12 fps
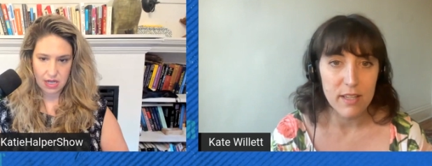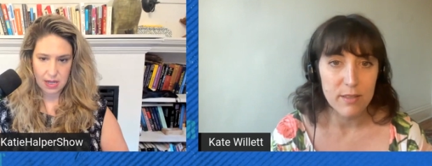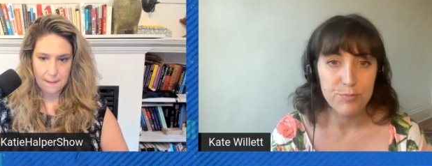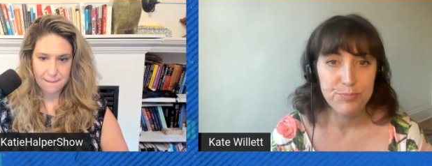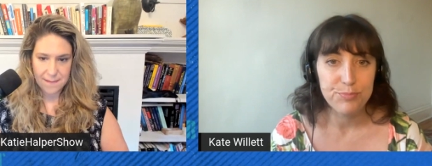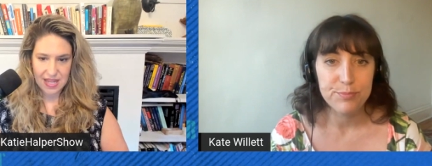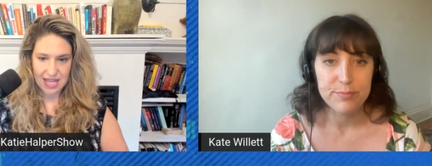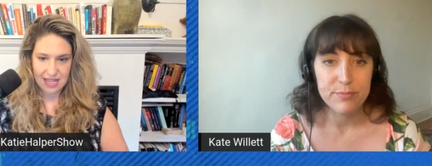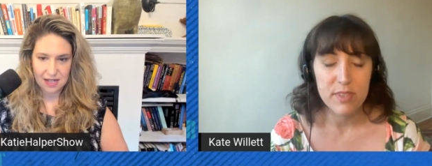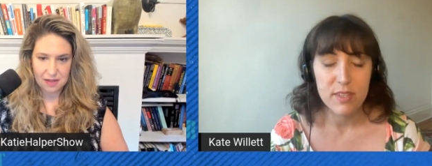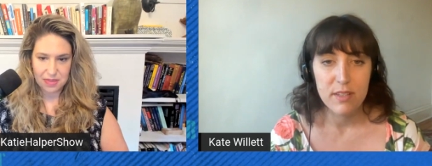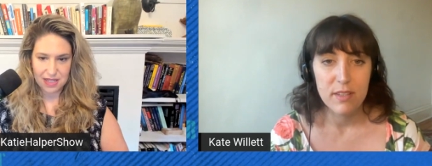Speaker 1: okay. Kate
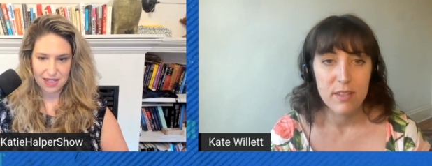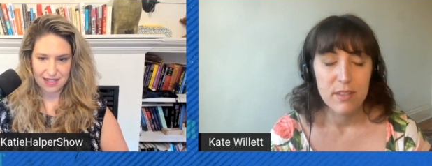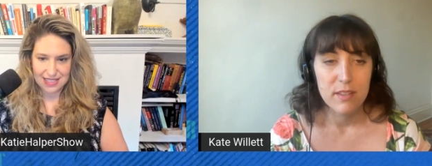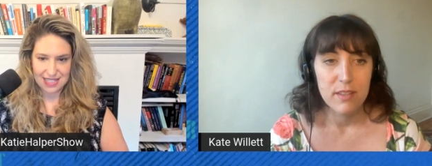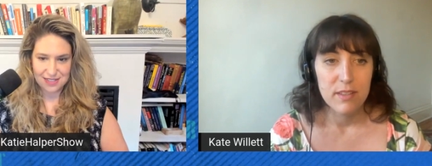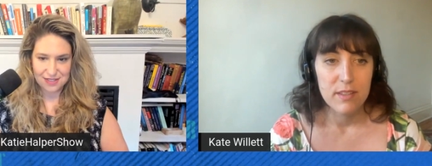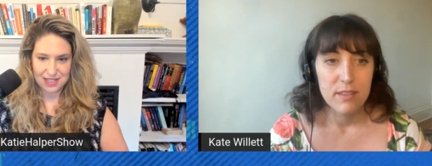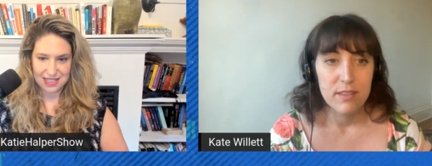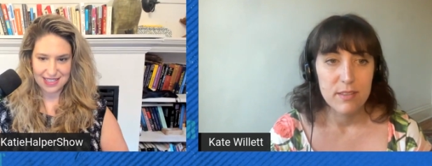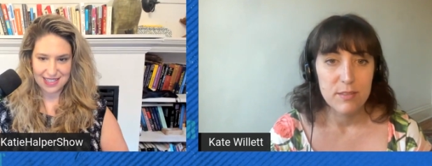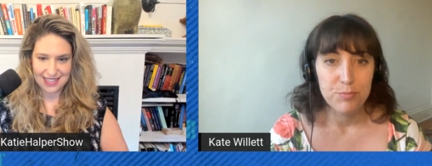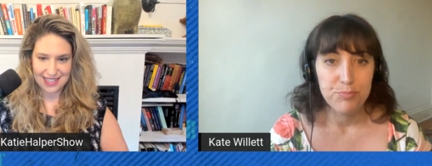unplugged. I do like
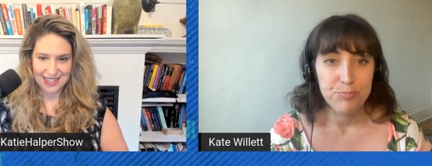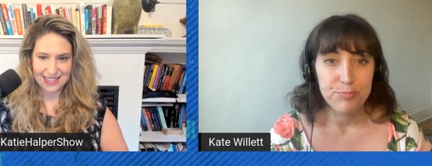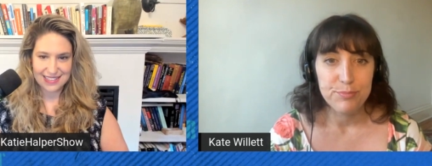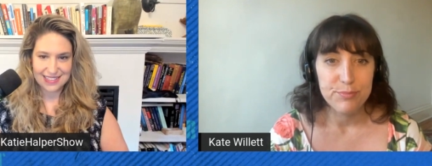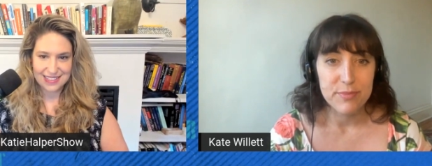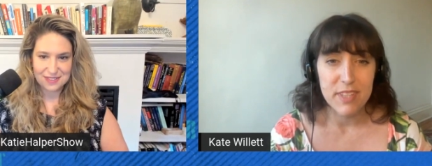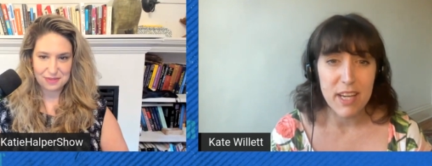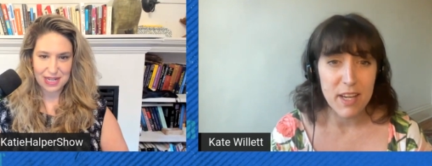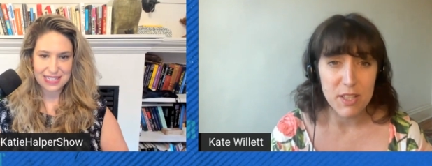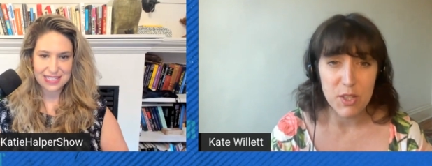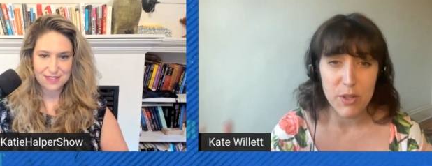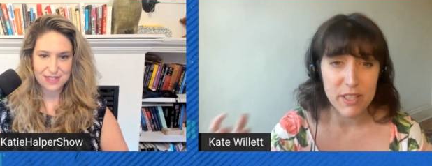that. Yeah yeah right
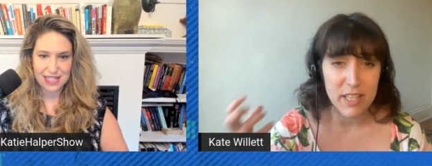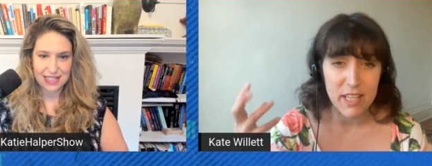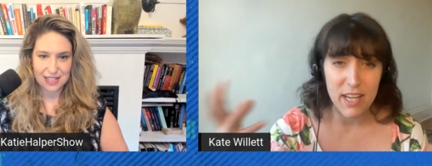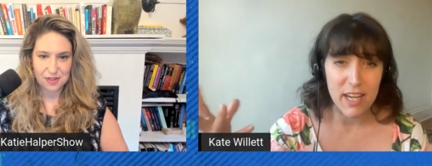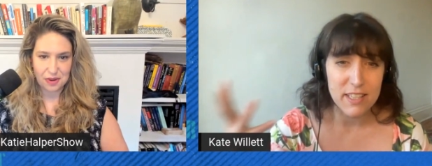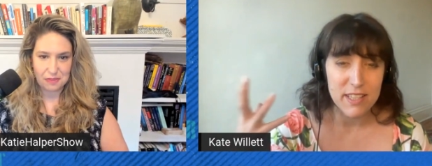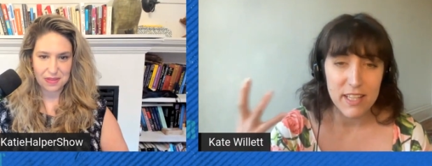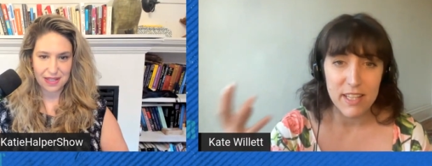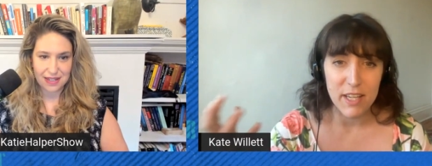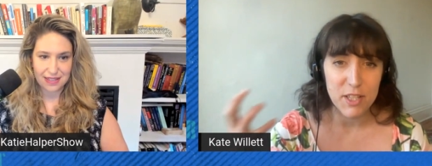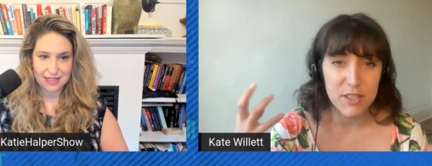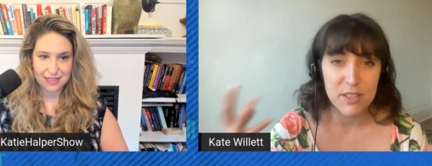no, as you said that you
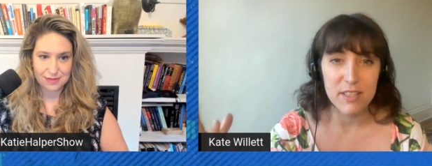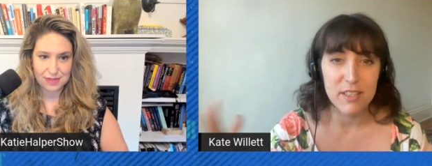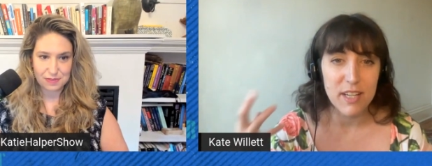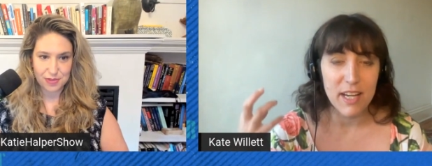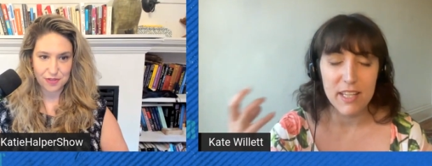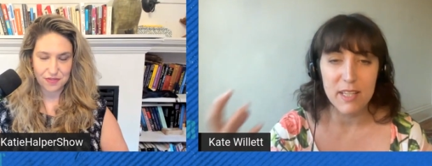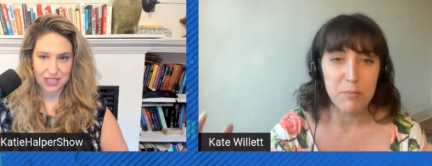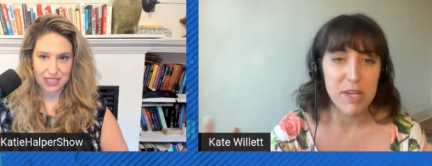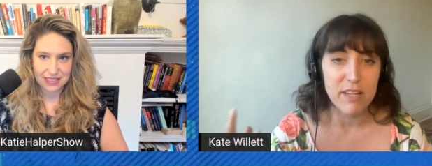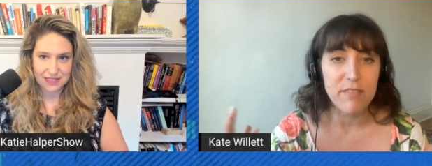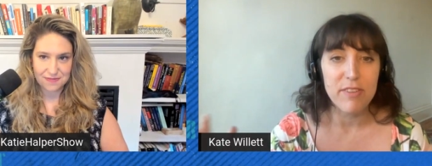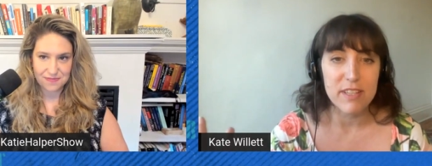unplugged it was perfect
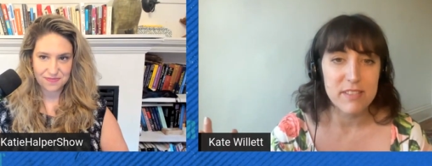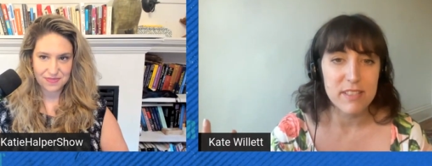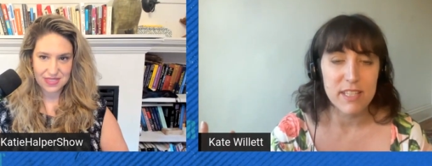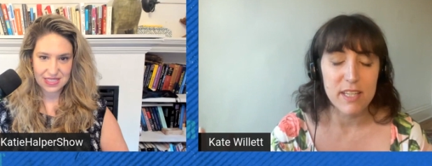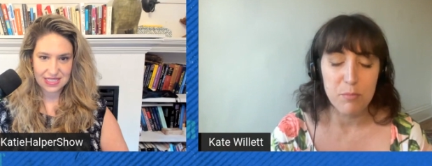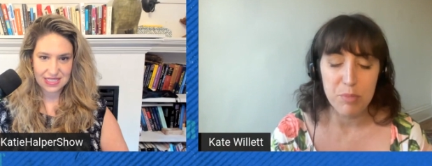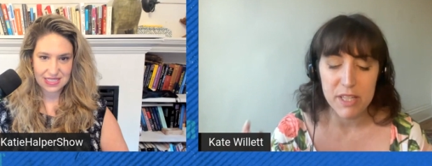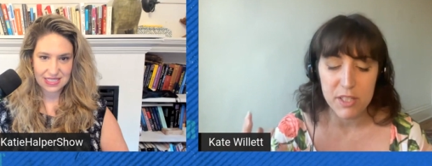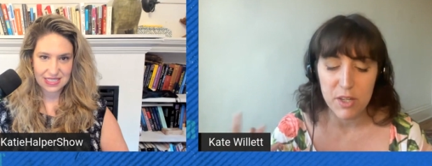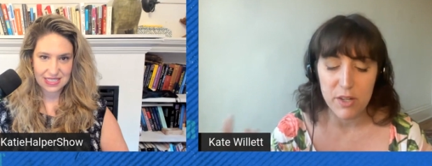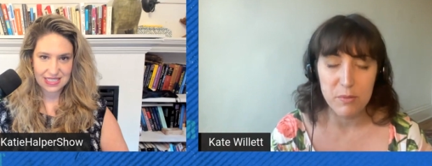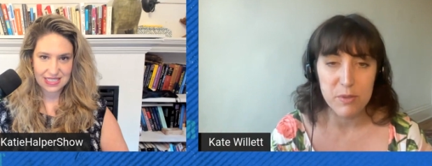I,
Speaker 2: like, it but no
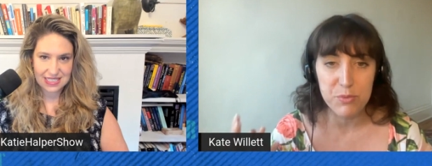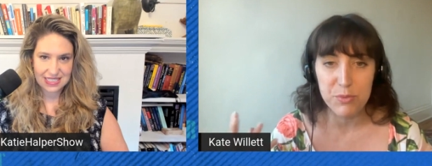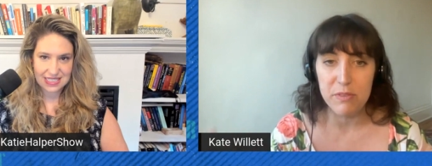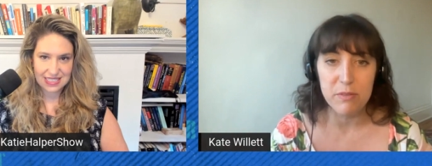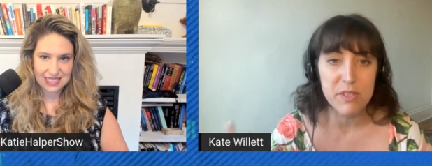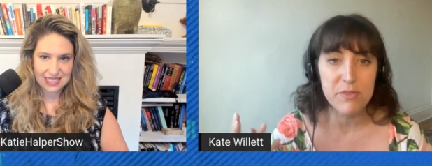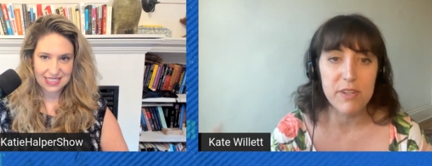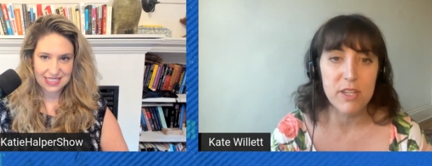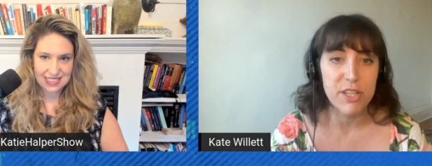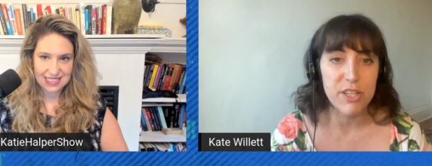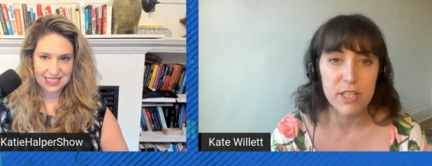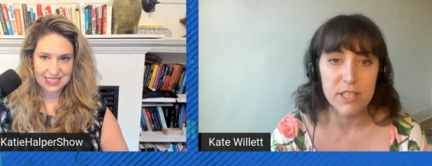it was it was very
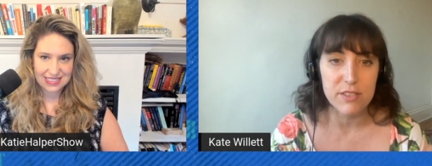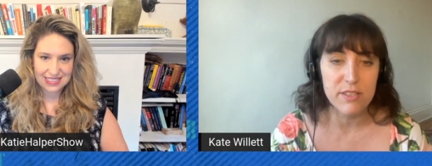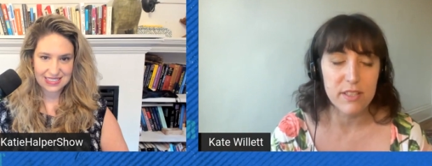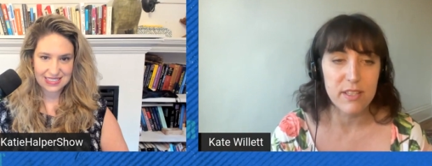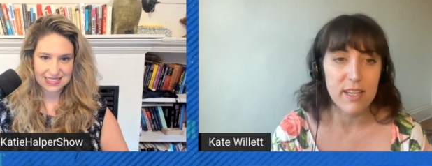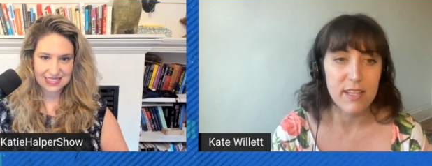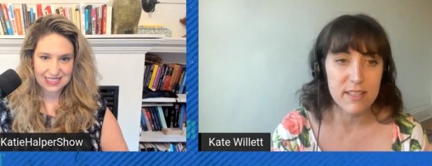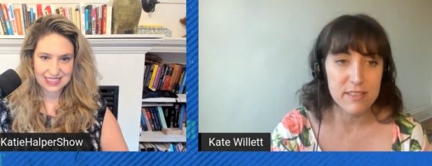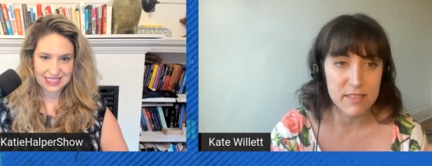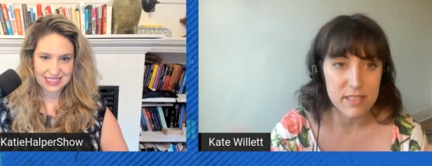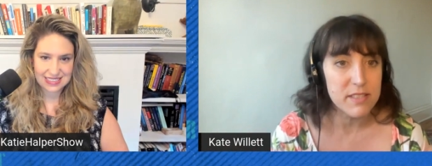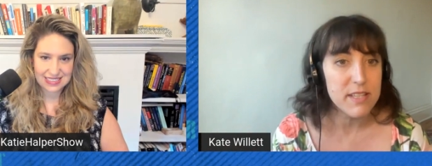good to like
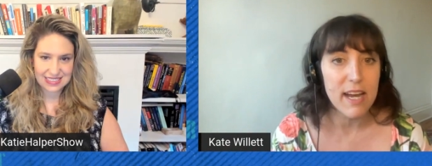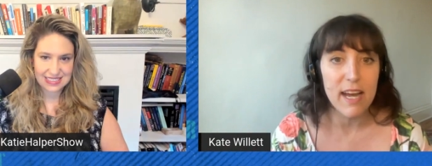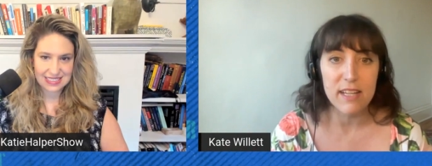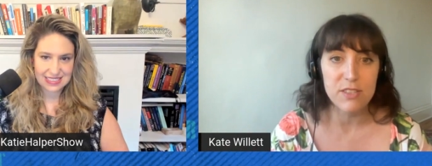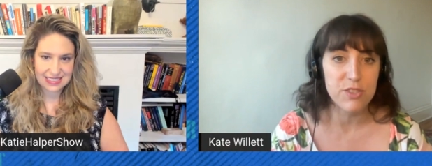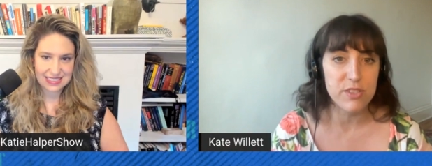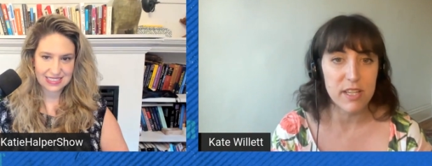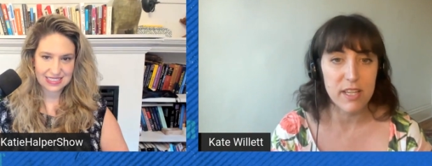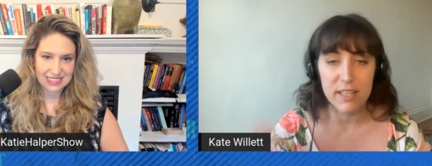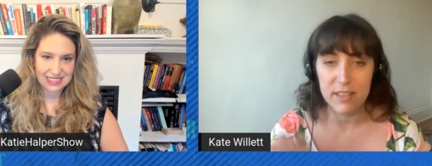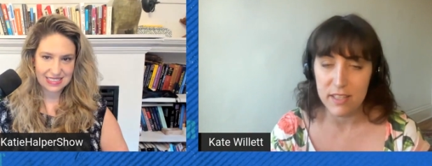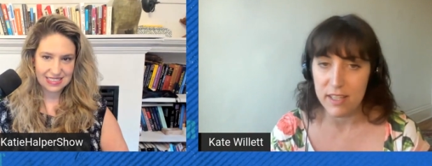detach
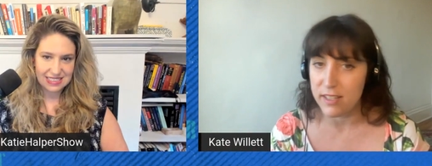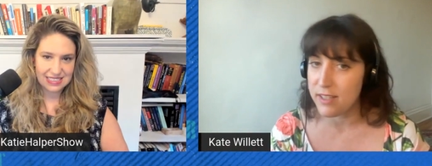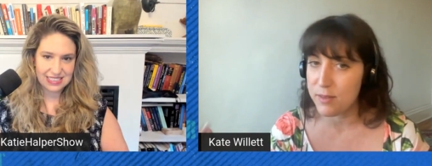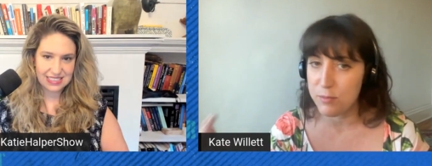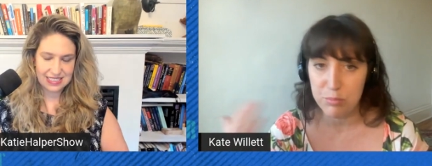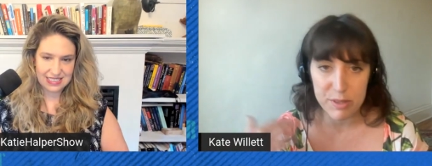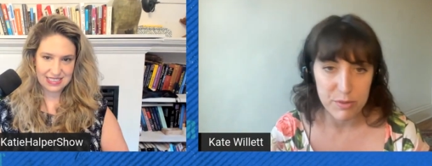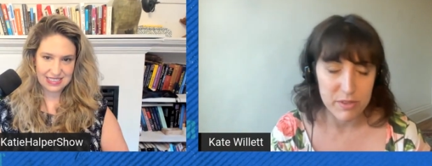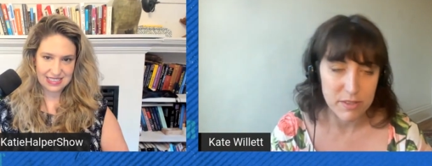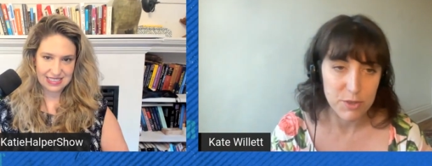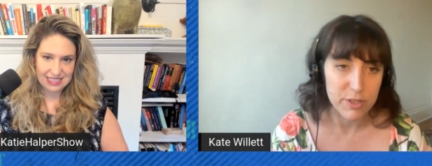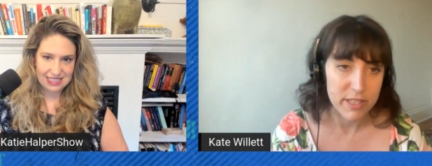and like be with the
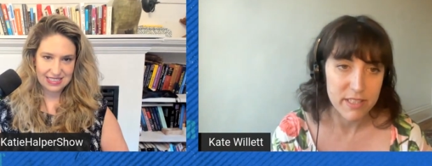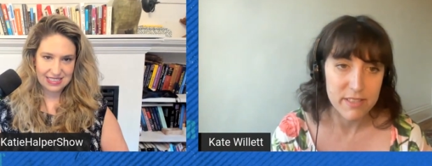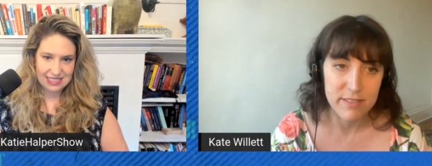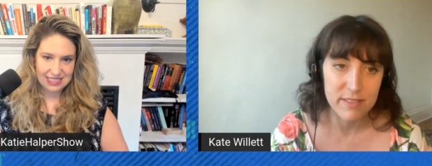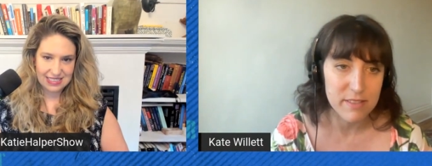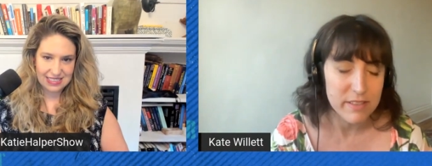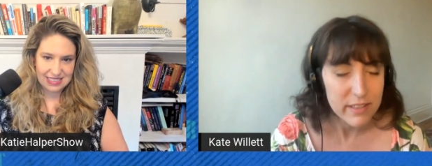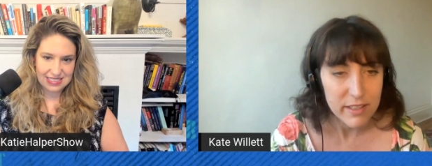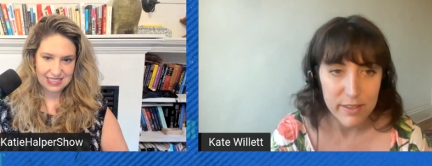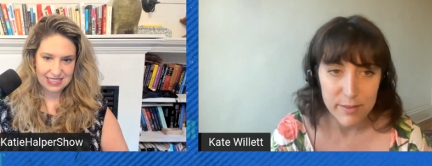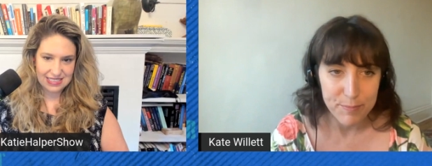trees you know